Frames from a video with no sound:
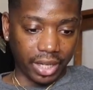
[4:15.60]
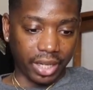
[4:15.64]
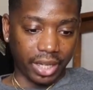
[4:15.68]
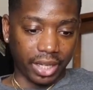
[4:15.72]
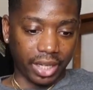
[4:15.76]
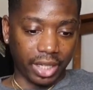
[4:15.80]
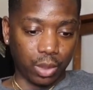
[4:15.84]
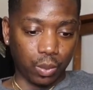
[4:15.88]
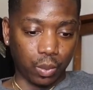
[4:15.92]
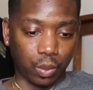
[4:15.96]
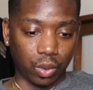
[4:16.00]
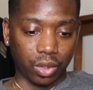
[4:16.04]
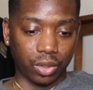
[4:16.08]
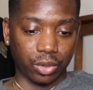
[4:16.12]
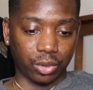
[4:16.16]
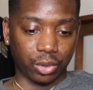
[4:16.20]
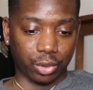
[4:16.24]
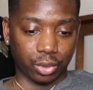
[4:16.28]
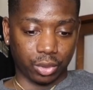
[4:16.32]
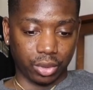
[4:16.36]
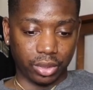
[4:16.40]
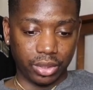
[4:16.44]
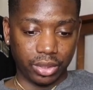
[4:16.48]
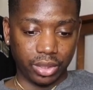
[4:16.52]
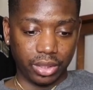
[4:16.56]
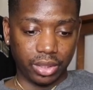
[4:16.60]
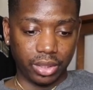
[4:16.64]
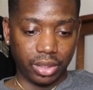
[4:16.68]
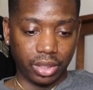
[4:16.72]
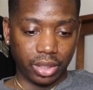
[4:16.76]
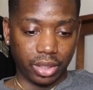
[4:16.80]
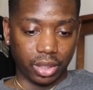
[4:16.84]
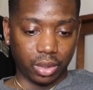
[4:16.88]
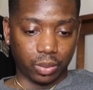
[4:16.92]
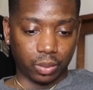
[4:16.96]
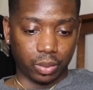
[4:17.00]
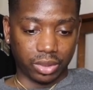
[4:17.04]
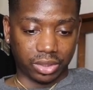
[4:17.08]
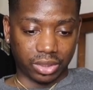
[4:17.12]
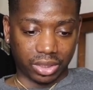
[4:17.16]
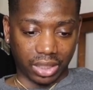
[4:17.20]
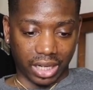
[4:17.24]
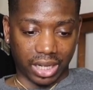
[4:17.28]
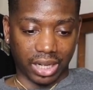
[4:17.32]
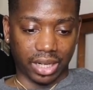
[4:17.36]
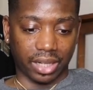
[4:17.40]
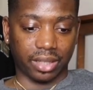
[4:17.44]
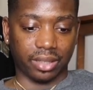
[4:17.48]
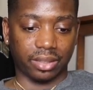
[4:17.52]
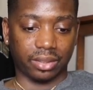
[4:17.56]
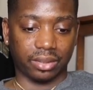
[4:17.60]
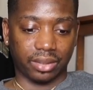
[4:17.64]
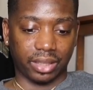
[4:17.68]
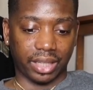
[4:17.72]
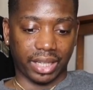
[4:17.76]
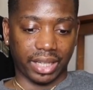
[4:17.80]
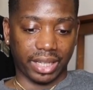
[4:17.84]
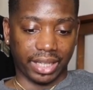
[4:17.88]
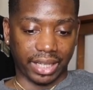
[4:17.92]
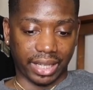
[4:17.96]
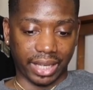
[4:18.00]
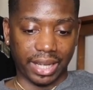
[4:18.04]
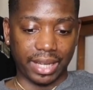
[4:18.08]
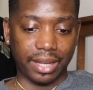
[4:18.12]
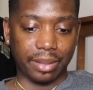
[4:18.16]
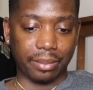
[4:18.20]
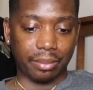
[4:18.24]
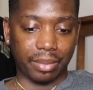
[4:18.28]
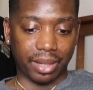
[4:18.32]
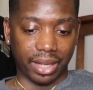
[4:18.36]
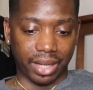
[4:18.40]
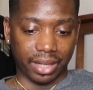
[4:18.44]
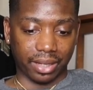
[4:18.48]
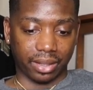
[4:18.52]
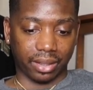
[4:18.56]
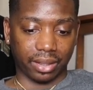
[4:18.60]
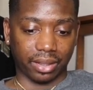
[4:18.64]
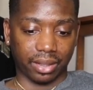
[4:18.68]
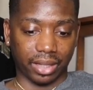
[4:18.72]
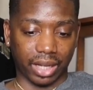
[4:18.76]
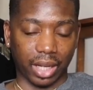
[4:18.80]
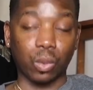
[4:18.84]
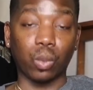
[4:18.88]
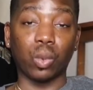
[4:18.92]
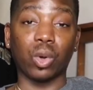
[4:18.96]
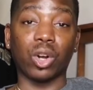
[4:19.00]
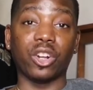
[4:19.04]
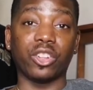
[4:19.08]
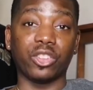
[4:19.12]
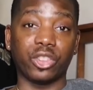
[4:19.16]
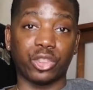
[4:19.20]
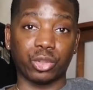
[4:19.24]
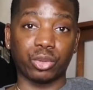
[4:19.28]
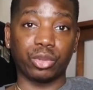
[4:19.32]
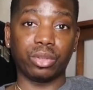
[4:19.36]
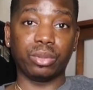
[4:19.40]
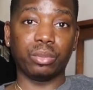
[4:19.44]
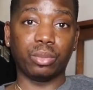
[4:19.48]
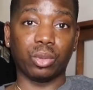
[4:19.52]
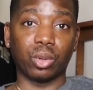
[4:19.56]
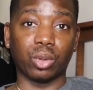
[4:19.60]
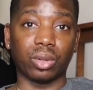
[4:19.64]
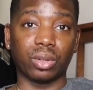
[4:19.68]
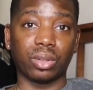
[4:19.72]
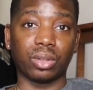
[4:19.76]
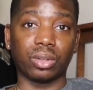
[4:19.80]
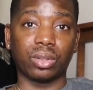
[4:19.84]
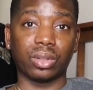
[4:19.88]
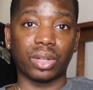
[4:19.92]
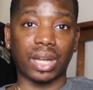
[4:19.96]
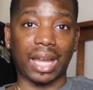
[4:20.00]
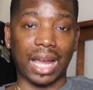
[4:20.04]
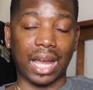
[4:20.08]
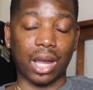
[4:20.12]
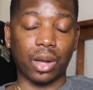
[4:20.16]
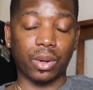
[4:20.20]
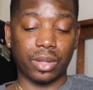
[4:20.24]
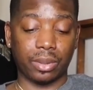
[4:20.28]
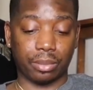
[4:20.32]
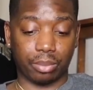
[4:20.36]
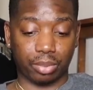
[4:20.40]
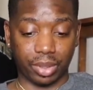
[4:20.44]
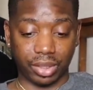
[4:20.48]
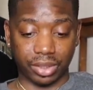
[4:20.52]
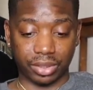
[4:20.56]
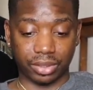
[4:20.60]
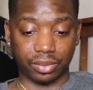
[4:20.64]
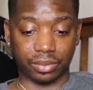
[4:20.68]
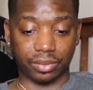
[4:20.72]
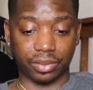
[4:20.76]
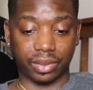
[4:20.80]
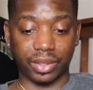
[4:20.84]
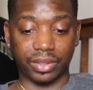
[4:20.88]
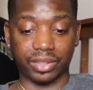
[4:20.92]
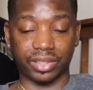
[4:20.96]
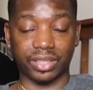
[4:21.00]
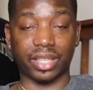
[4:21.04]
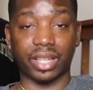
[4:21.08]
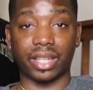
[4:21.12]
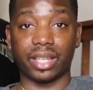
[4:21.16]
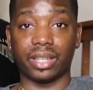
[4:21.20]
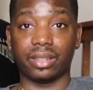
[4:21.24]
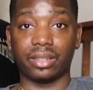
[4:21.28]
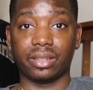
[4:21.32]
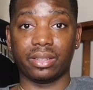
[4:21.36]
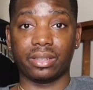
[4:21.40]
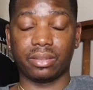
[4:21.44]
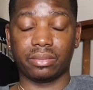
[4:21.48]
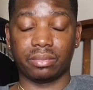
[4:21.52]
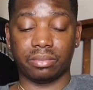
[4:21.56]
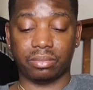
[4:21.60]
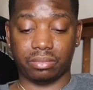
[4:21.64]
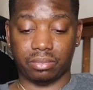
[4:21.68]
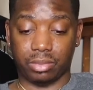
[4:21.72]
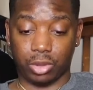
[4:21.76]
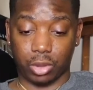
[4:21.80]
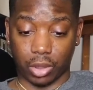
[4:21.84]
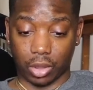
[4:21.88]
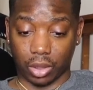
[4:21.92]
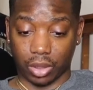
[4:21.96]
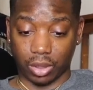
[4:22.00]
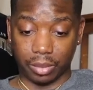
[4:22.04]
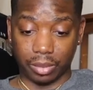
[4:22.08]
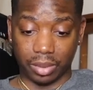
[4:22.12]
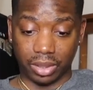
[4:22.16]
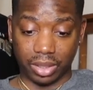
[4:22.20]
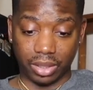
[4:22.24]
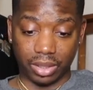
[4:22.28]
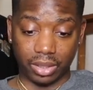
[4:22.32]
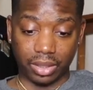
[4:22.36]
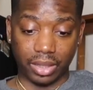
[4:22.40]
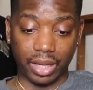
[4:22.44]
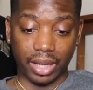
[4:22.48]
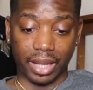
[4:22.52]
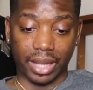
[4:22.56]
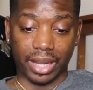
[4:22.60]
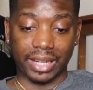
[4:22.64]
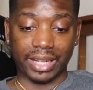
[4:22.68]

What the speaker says: He won 3, retired, and came back, and won 3 more. How impressive is that? You know what I mean?